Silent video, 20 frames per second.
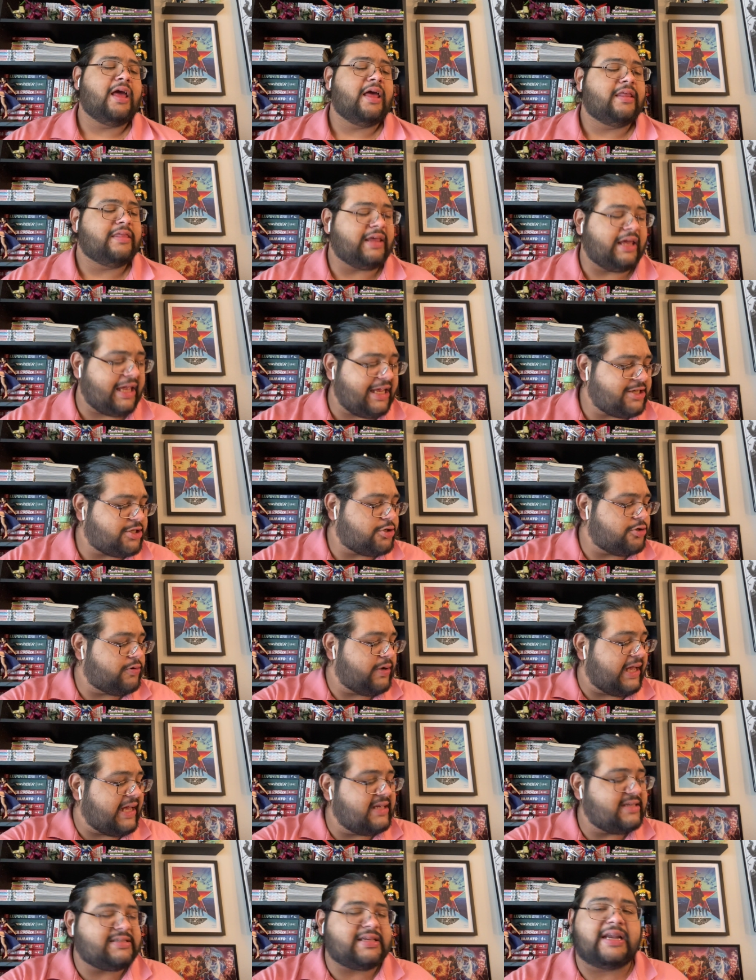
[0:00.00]
the issue
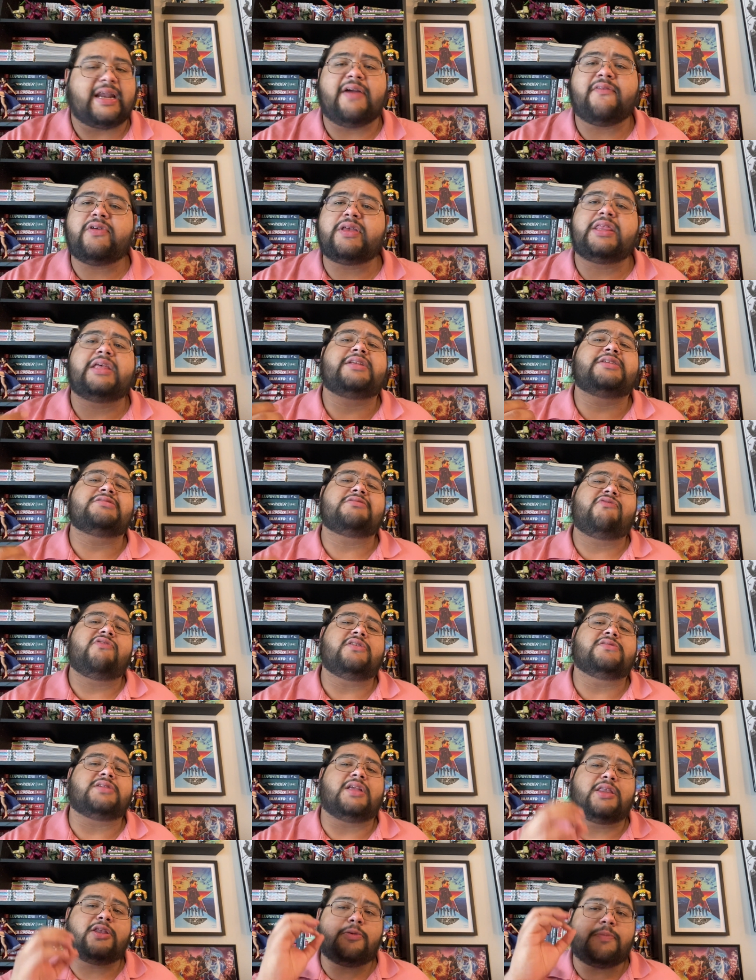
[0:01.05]
is that everything just
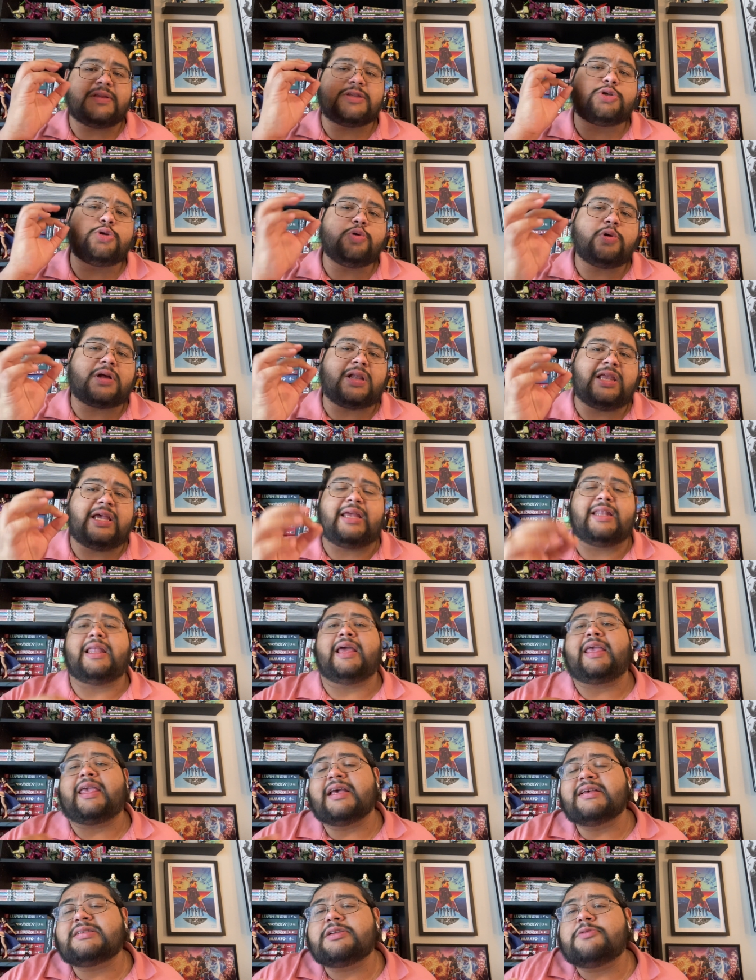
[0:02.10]
feels a little bit too clean.
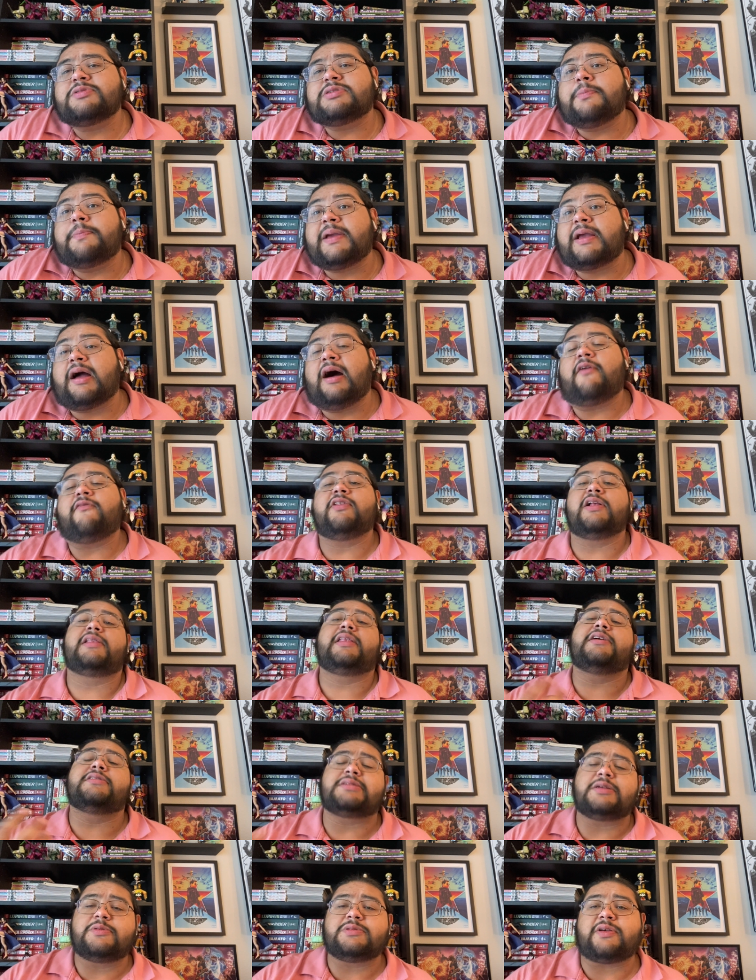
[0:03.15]
Like, yes, there was a big conflict.
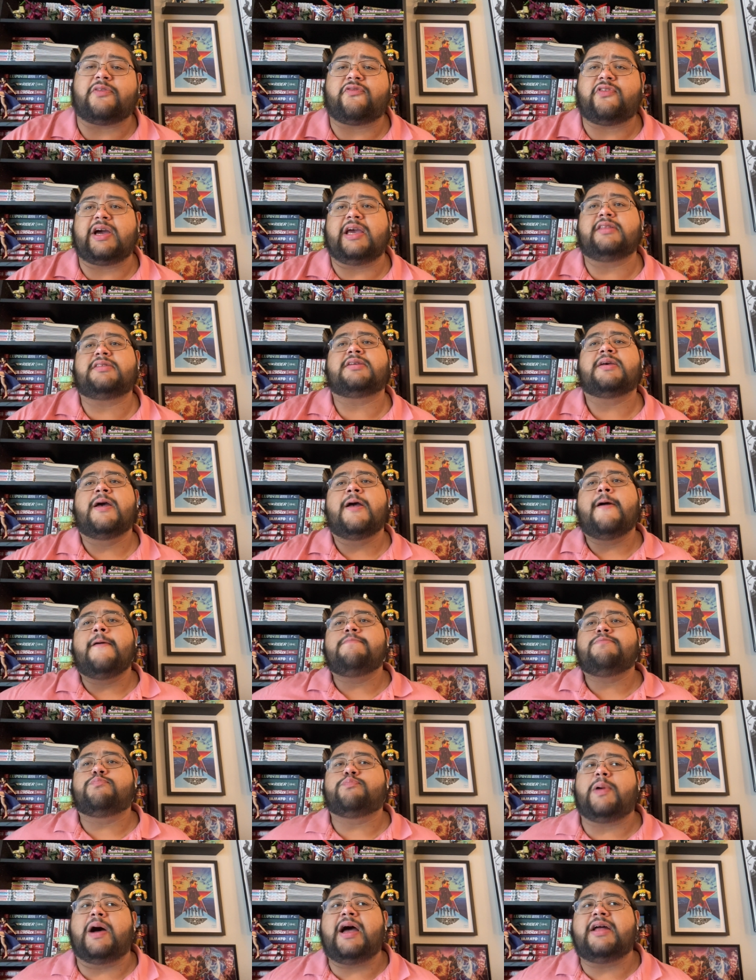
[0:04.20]
Yes, there was a fight,
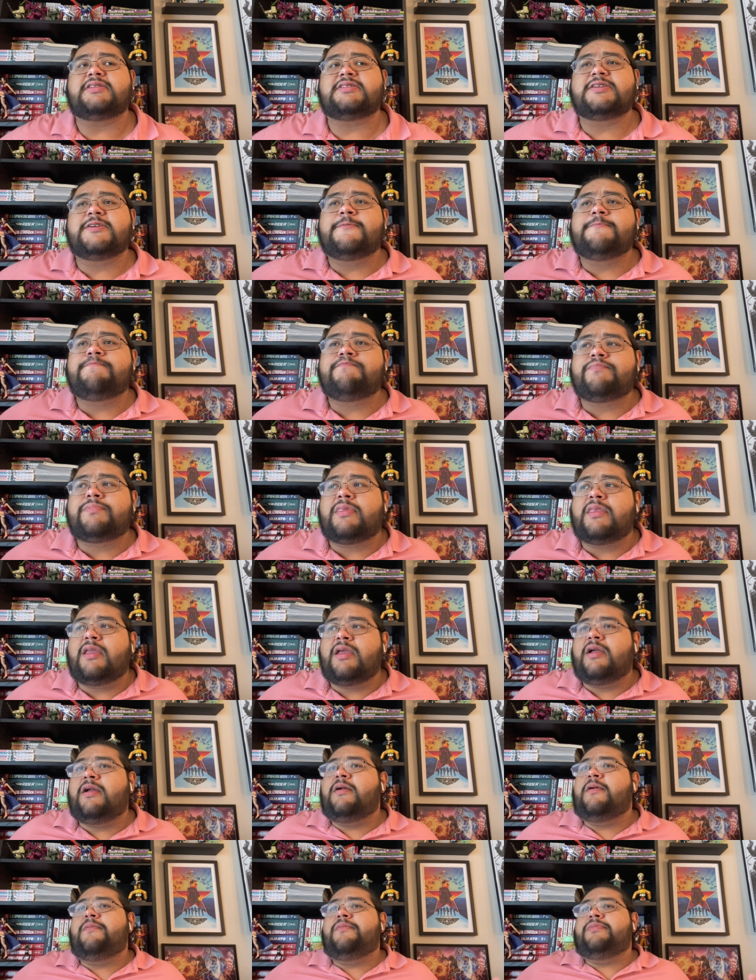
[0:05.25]
but
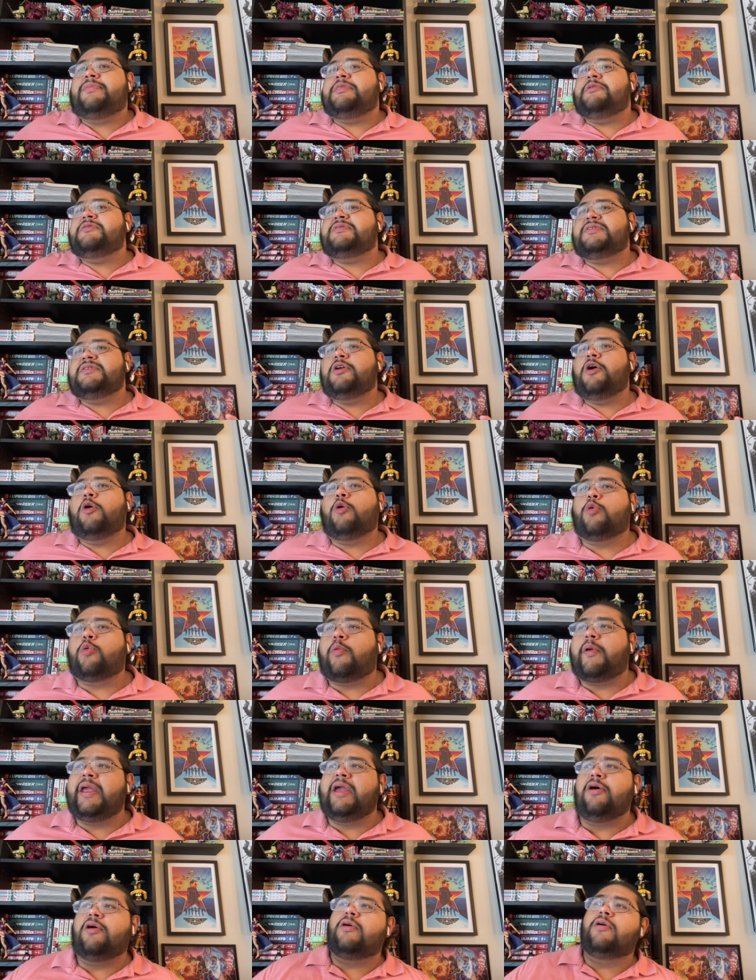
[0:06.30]
there's no
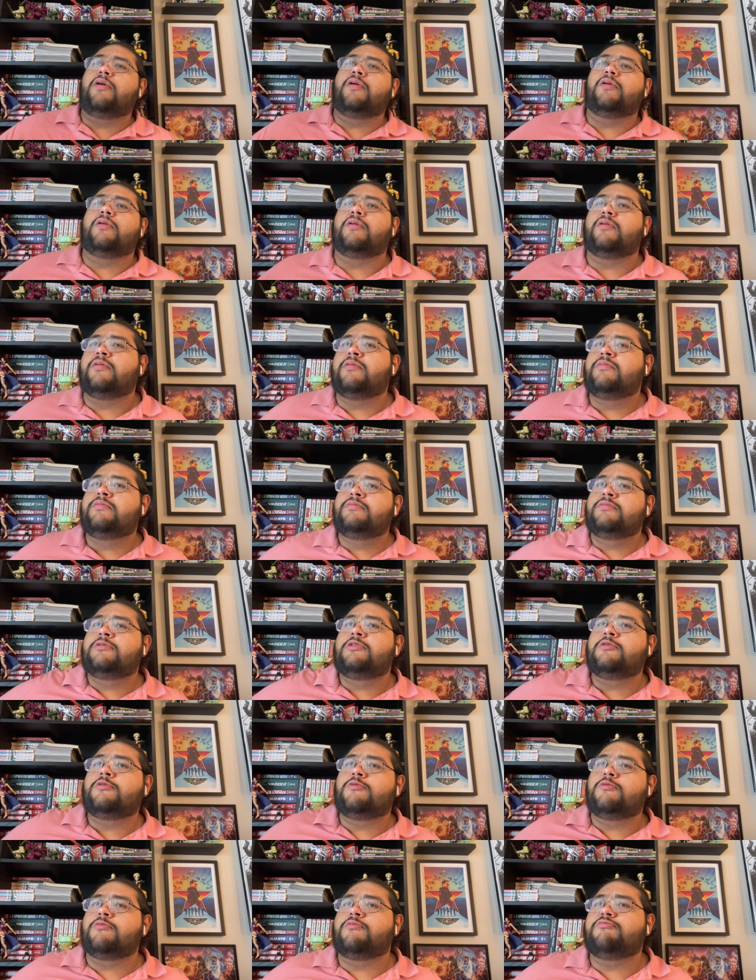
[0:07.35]
real
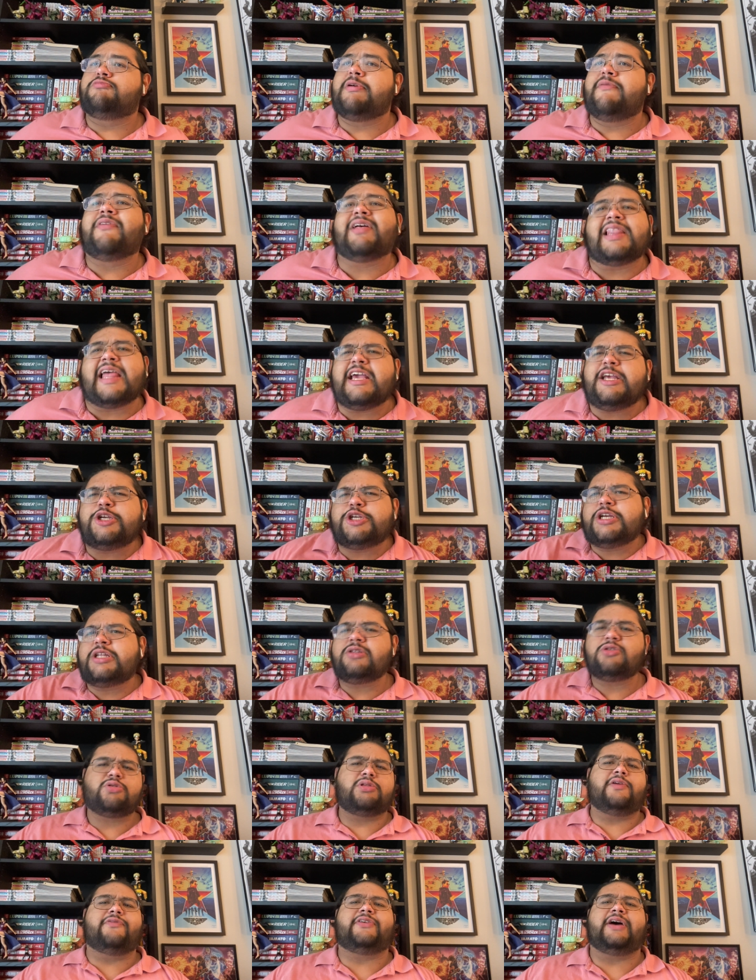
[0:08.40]
revelation
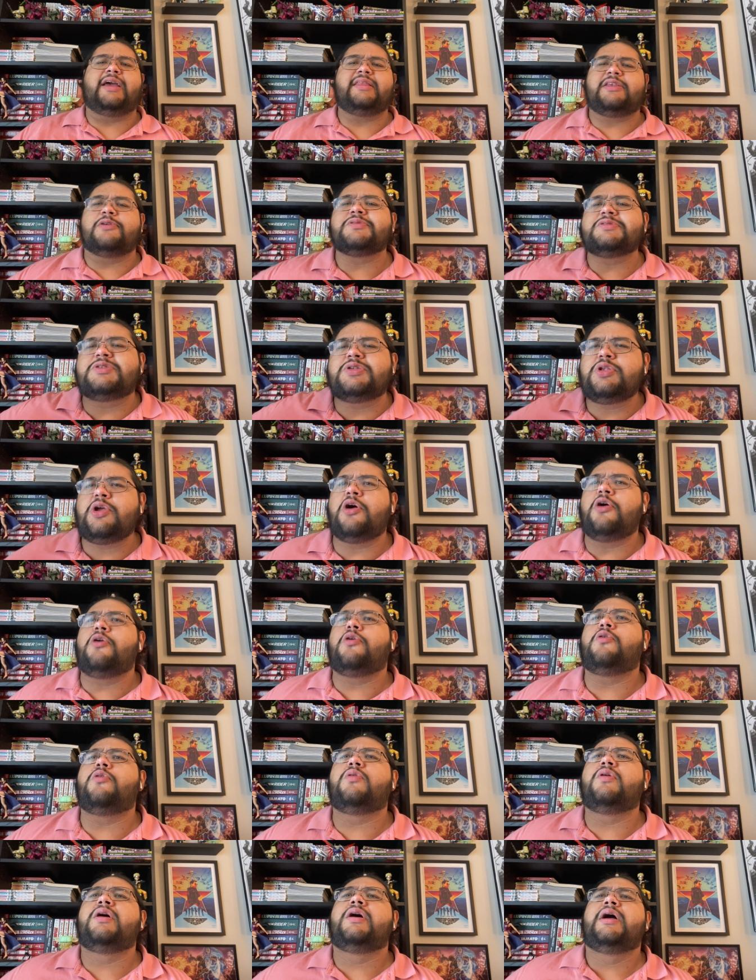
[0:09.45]
to the fight. There was
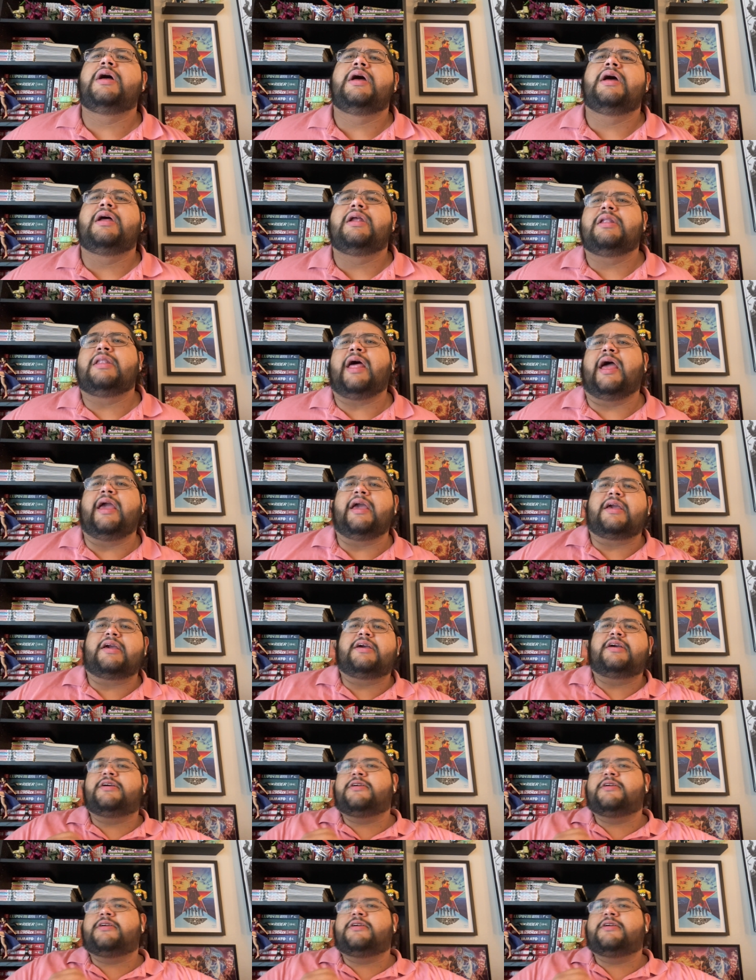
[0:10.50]
no, like,